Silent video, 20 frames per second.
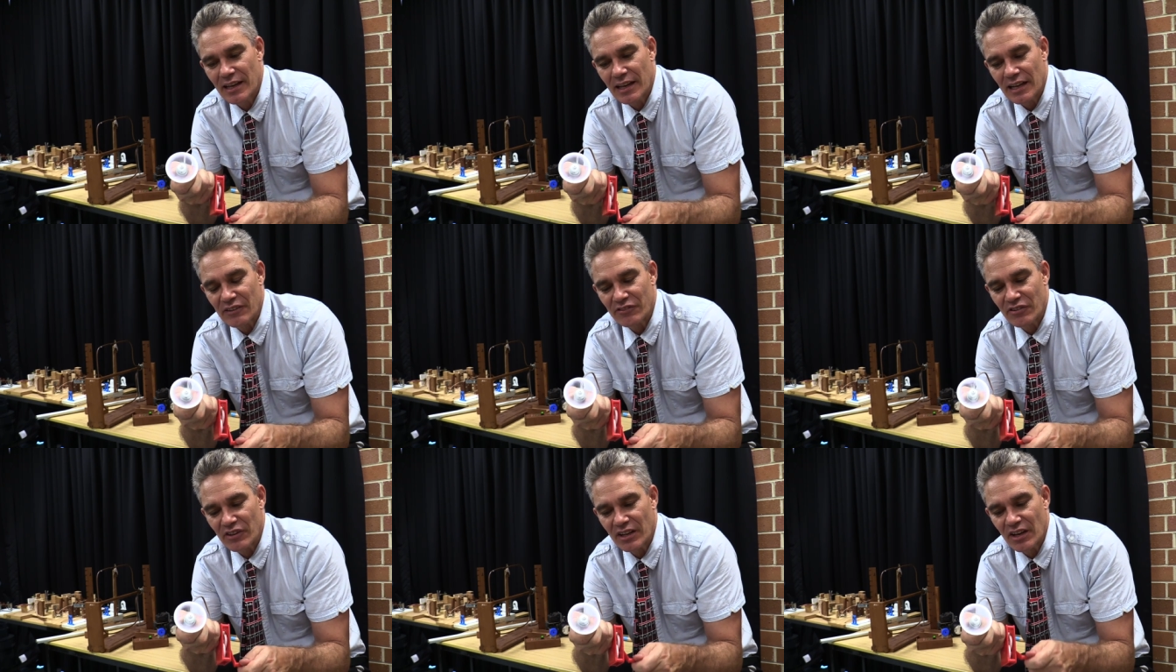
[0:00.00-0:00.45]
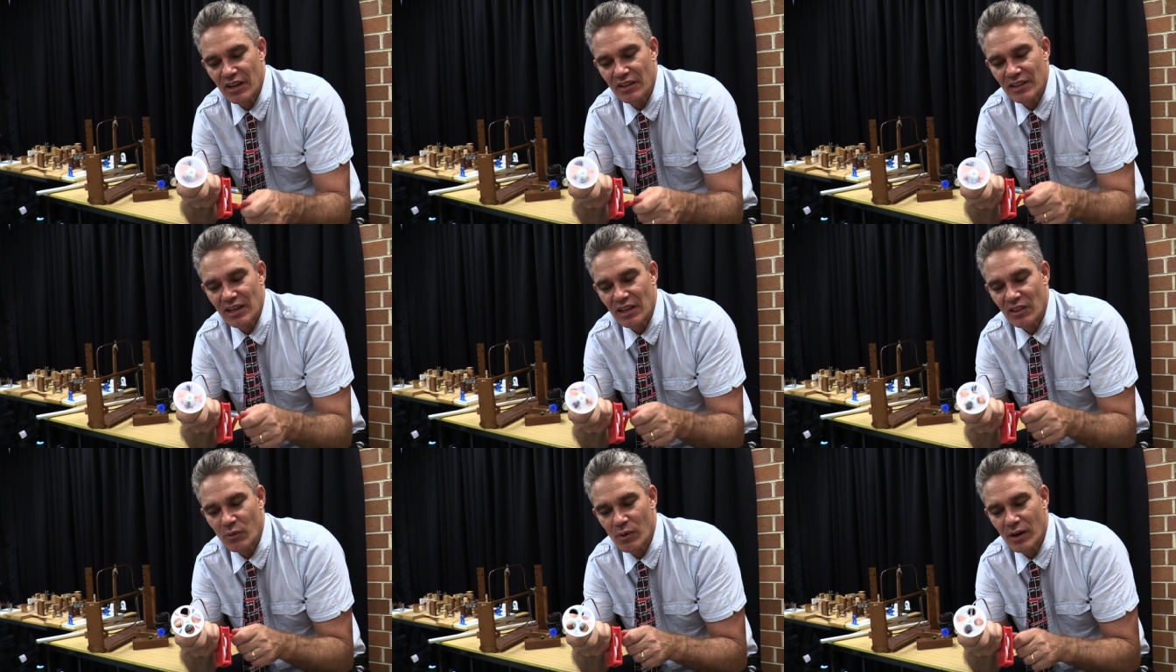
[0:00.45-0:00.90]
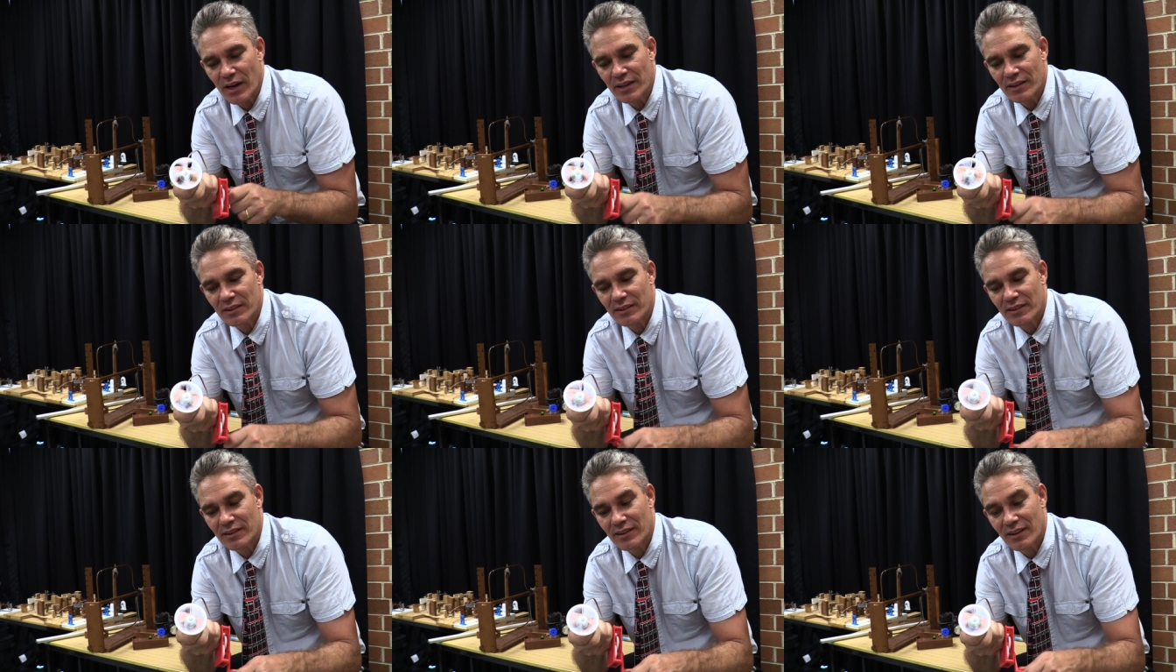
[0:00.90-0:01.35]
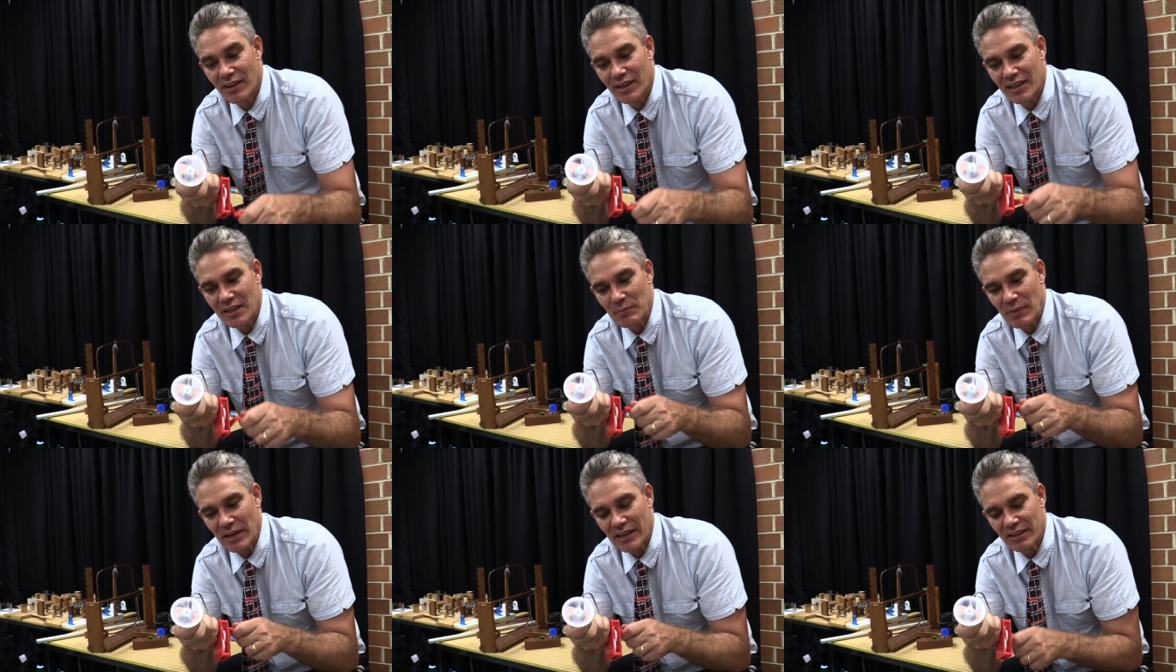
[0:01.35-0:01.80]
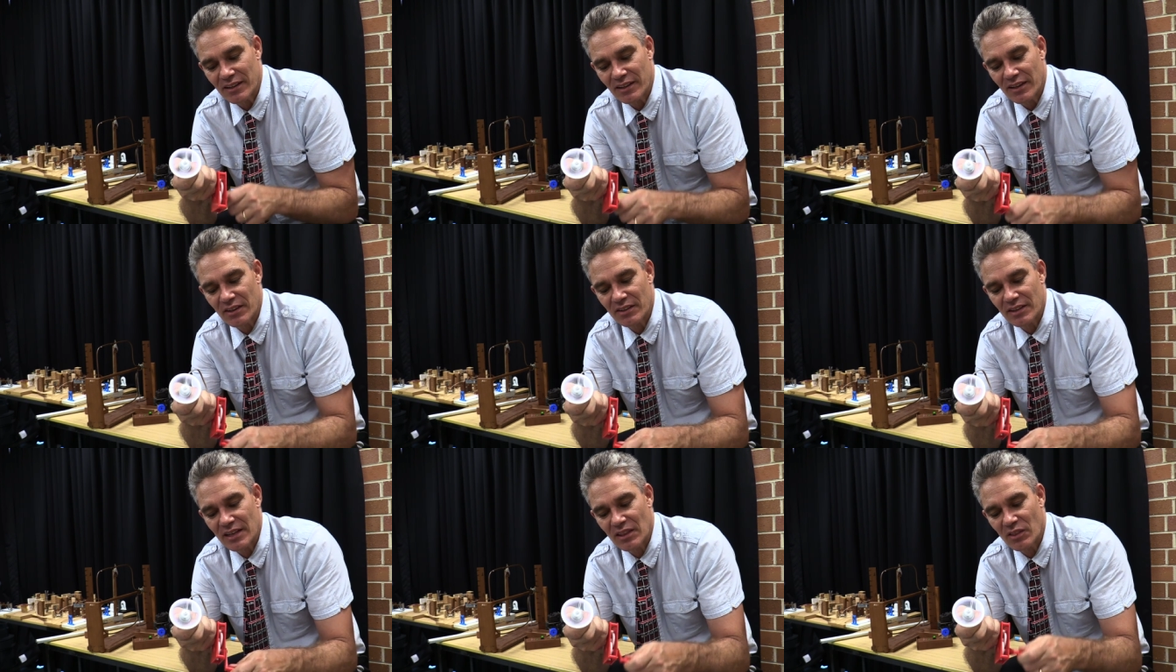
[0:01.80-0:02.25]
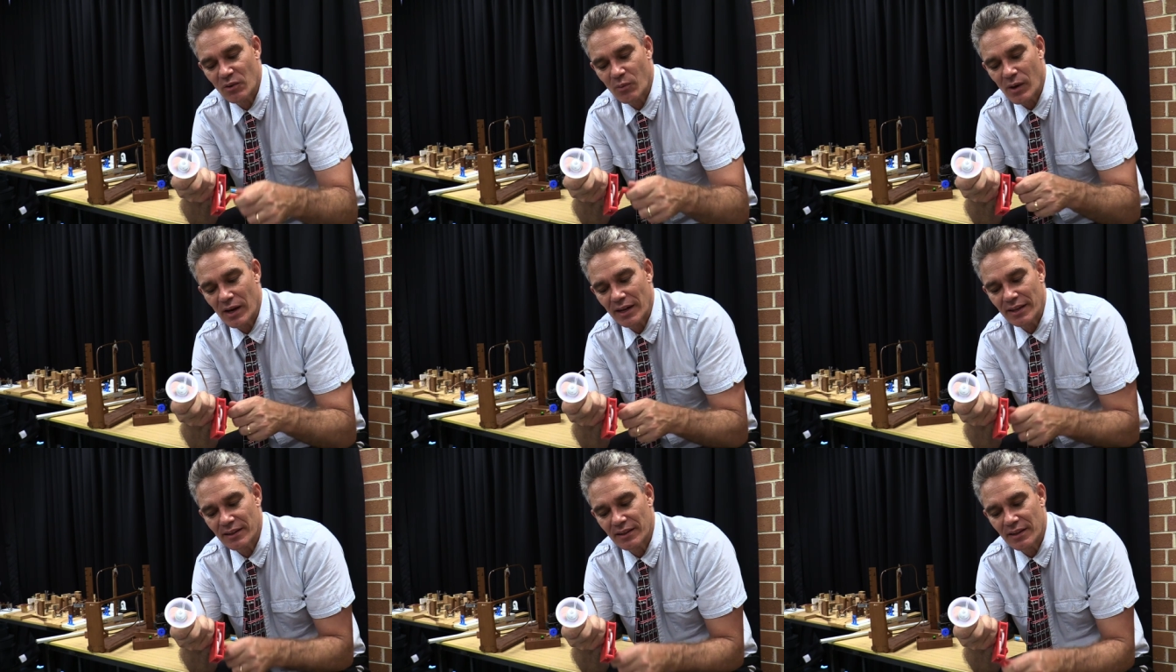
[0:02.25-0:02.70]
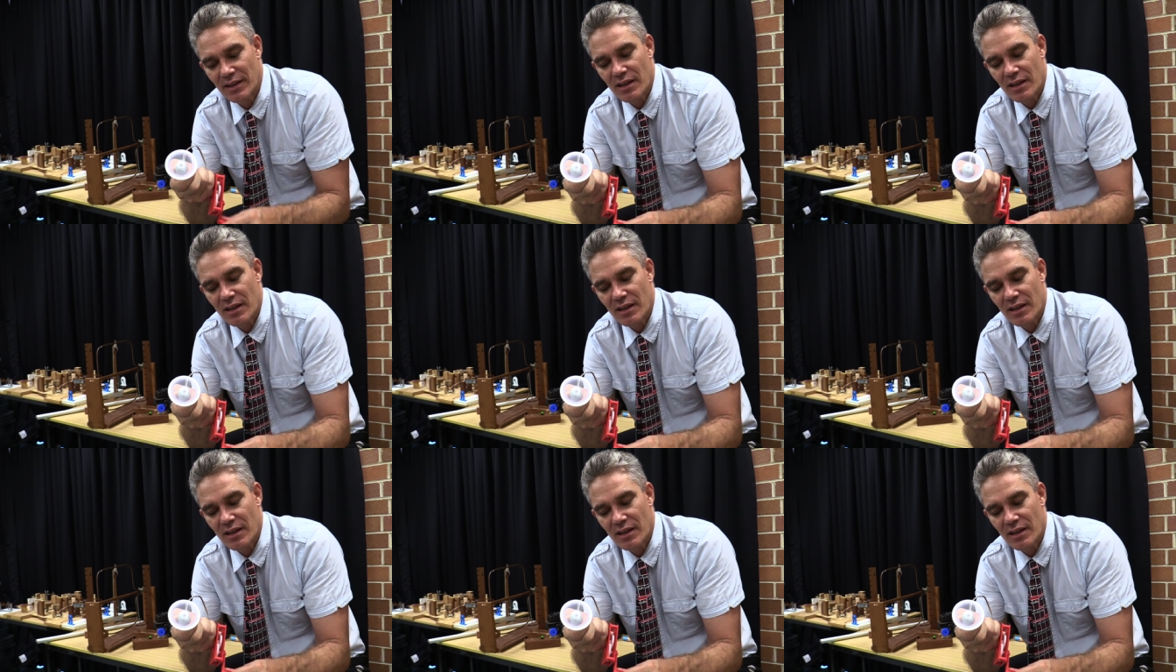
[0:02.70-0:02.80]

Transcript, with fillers: And if I go the other way, I can make it go the other way.